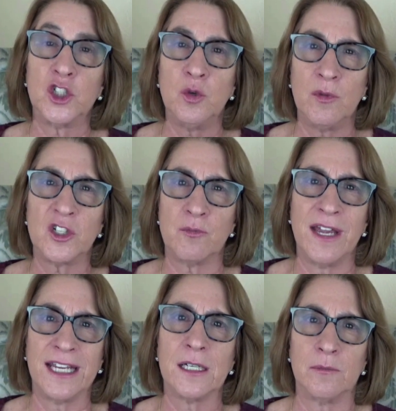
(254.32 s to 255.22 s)
too much
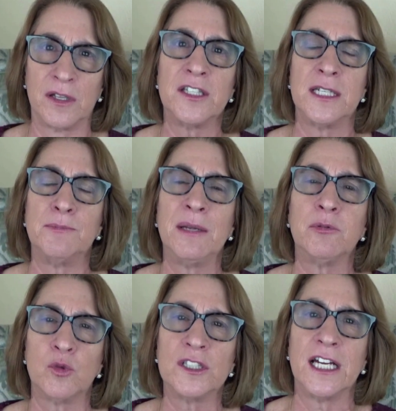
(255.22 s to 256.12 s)
makeup, people
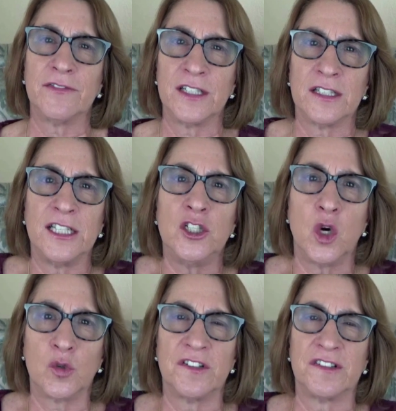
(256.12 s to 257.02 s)
will definitely
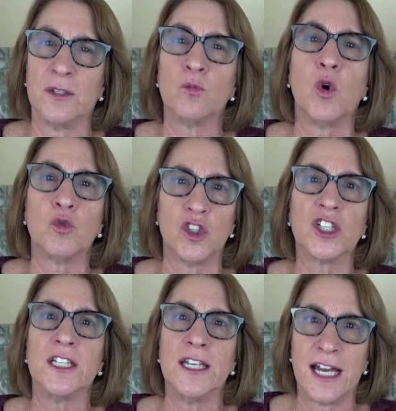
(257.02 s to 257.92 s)
notice and it won't
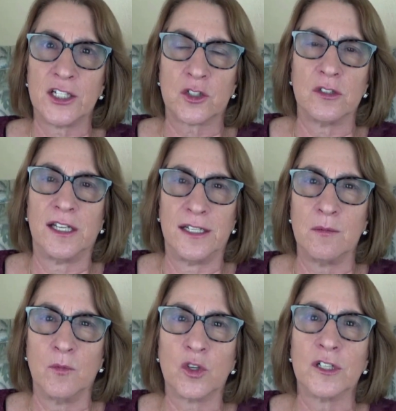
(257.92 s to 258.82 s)
look natural
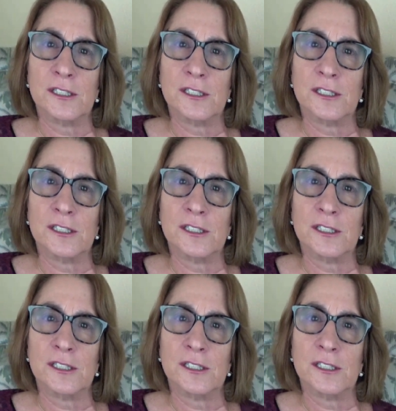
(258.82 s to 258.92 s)
anymore.